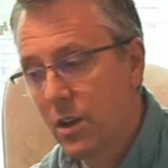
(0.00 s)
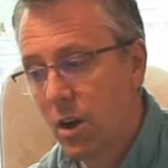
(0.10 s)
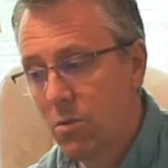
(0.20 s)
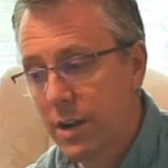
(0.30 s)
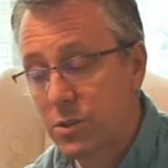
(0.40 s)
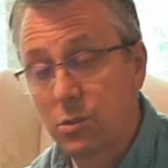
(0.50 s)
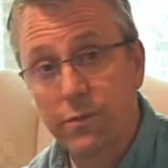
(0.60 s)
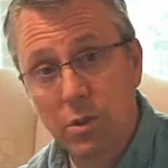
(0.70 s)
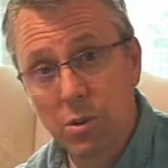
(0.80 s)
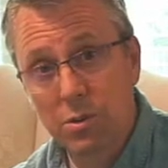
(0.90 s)
All right, so
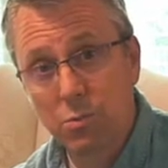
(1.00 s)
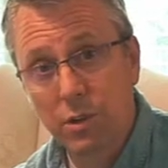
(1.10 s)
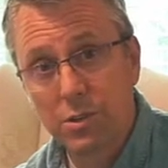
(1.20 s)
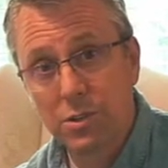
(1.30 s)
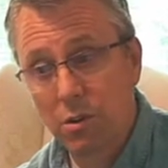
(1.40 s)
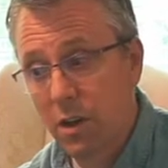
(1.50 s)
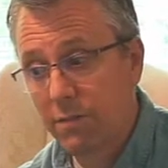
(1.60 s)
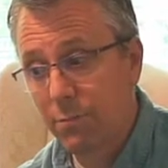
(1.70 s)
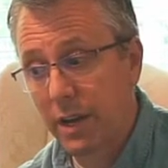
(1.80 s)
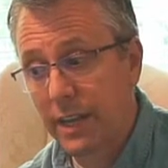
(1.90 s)
first we're going to start off
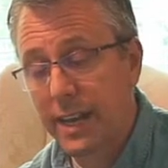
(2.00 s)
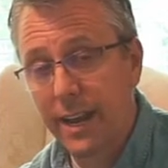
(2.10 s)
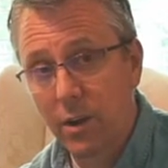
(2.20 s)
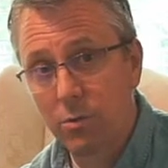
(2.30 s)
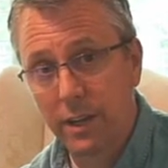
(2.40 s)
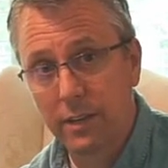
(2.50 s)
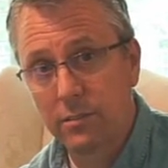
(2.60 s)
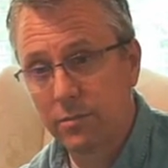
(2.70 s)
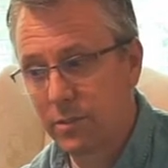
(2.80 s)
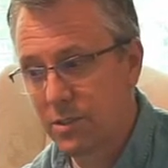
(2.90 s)
by counting
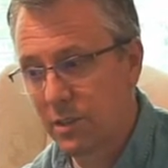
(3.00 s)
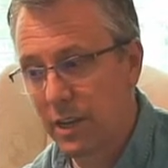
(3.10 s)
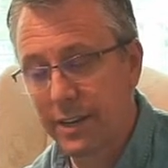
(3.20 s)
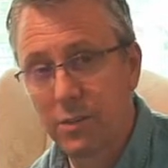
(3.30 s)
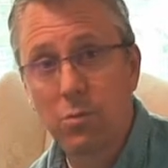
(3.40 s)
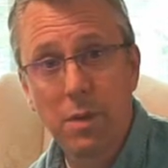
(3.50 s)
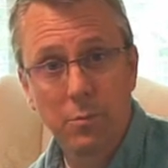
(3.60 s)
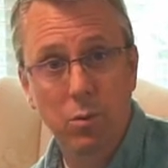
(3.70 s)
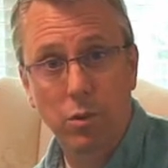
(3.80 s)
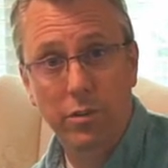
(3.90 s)
this line. And remember,
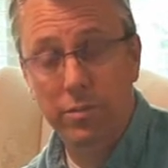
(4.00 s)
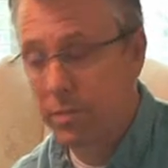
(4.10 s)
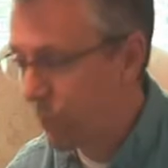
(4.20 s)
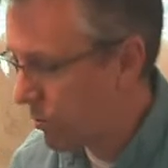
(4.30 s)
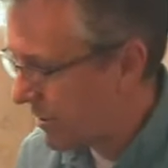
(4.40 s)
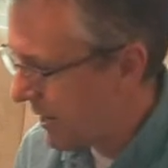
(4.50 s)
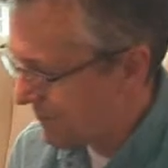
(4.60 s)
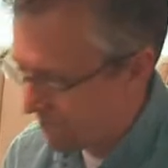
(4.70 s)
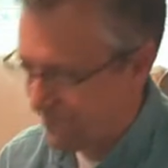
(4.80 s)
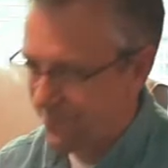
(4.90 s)
we're in 3-4 time.
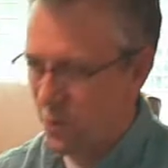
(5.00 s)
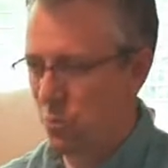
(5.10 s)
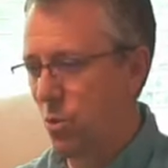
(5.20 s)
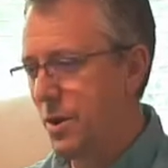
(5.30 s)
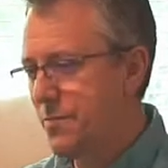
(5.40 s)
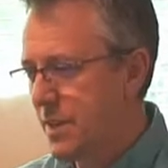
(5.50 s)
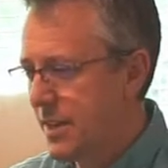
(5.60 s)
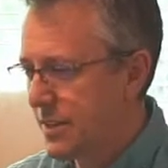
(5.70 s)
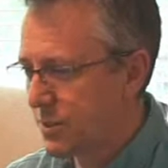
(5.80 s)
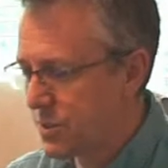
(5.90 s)
One,
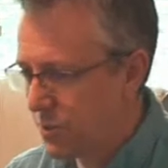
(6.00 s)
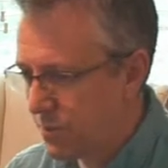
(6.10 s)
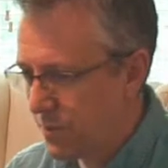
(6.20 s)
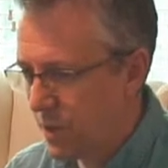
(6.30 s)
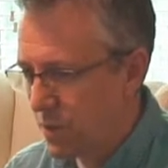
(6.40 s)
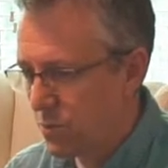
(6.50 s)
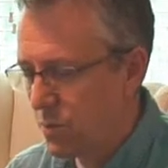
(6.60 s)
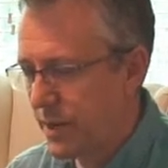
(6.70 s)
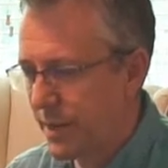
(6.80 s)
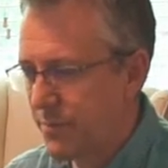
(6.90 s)
two,
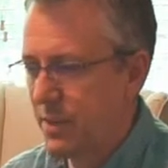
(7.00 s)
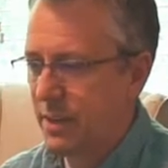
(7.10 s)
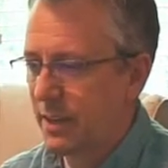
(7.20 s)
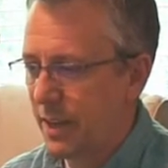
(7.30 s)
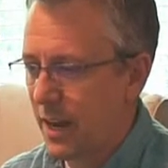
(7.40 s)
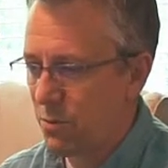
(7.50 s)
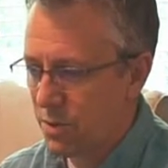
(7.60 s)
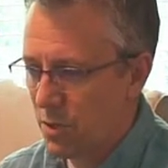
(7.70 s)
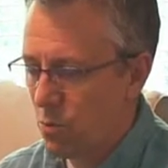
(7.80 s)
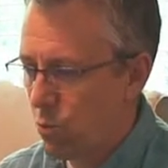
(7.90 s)
ready, count.
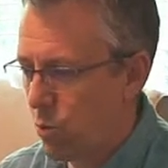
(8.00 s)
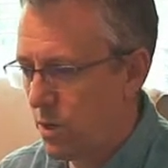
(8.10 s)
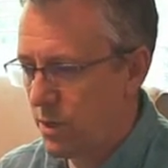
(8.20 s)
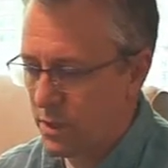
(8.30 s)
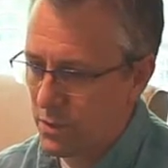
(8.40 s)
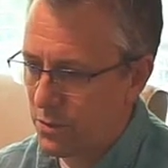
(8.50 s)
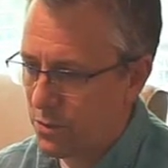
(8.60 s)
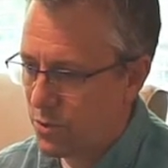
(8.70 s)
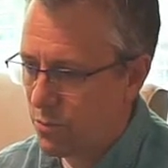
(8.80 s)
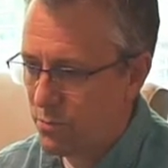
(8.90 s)
One,
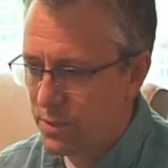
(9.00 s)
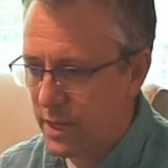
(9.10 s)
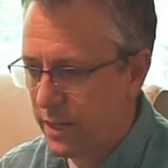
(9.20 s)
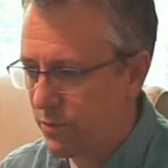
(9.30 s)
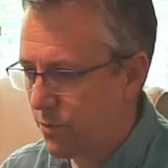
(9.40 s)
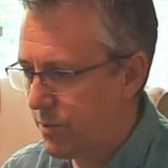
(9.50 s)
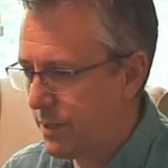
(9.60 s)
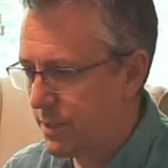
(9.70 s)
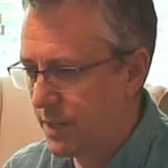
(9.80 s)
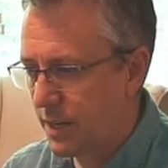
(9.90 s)
two, take, three,
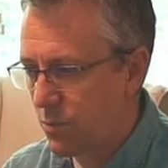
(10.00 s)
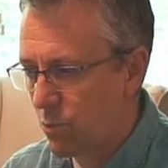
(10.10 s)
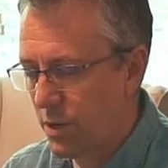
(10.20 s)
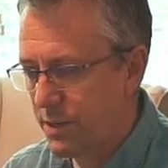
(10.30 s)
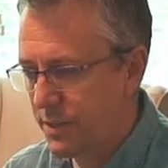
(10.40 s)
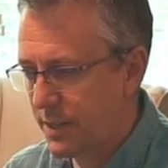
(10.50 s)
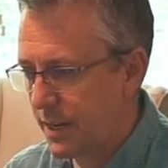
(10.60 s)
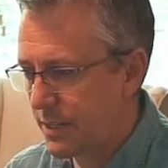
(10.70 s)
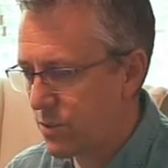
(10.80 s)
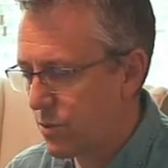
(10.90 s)
take, one,
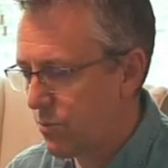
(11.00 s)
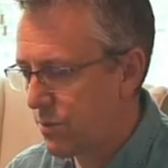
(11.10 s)
take, two,